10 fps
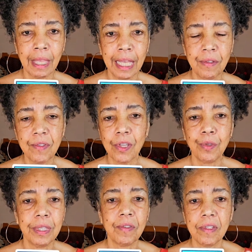And
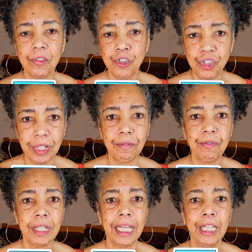so this is
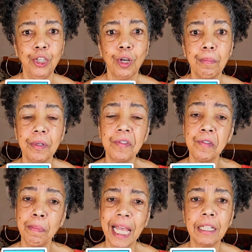shifting your
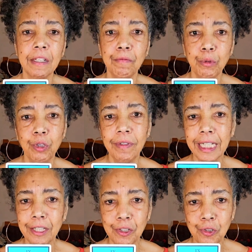perspective,
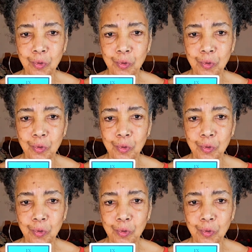moving into